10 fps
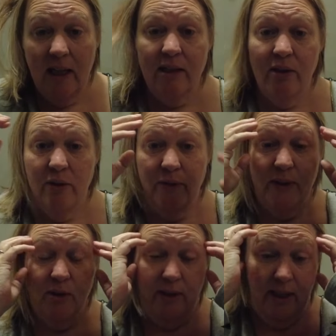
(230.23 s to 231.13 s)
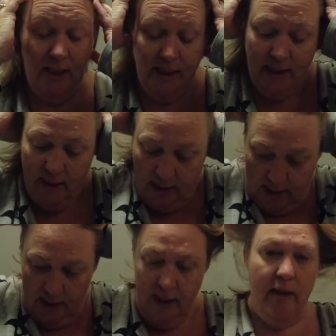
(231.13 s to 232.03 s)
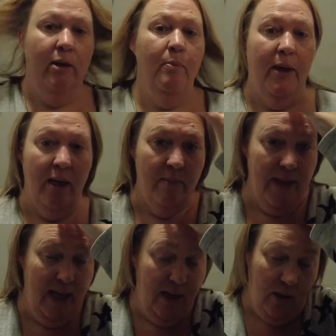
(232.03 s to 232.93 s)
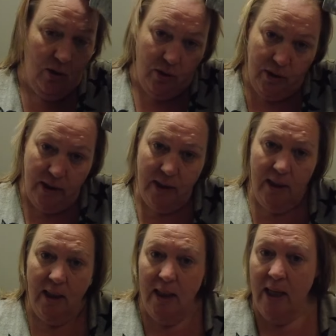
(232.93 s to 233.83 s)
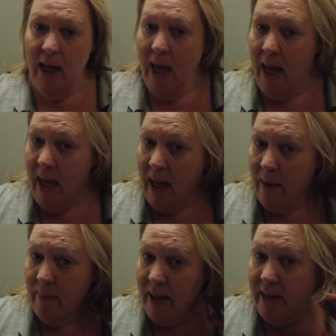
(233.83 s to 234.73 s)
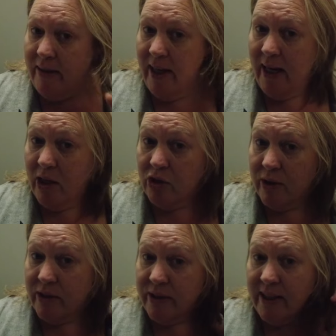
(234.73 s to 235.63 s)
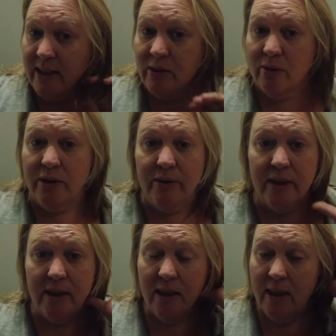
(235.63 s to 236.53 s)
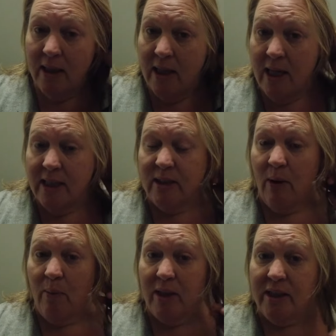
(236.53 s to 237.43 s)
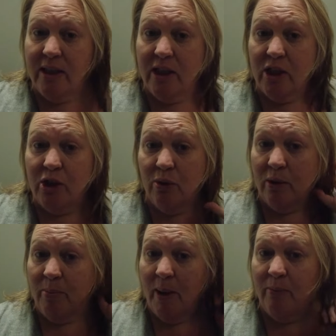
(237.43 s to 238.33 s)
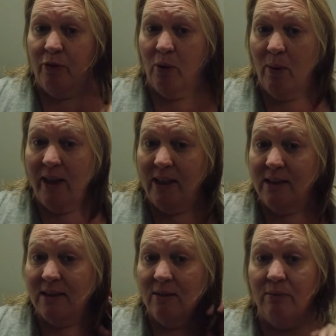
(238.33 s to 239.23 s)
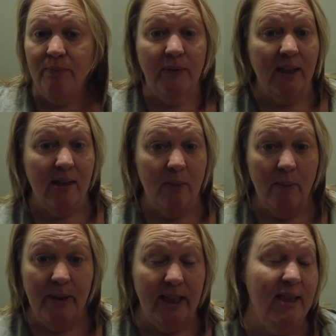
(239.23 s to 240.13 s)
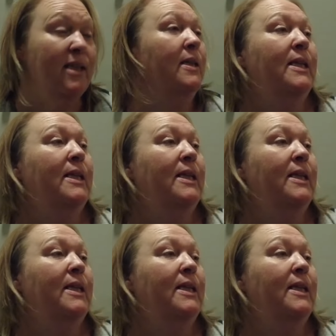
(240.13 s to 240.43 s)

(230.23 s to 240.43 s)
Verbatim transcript: I don't know if it's great light here, but I got my hair cut um, in the hairdressers next door to us, So I wanted it a short bob for a while, so that is what we did.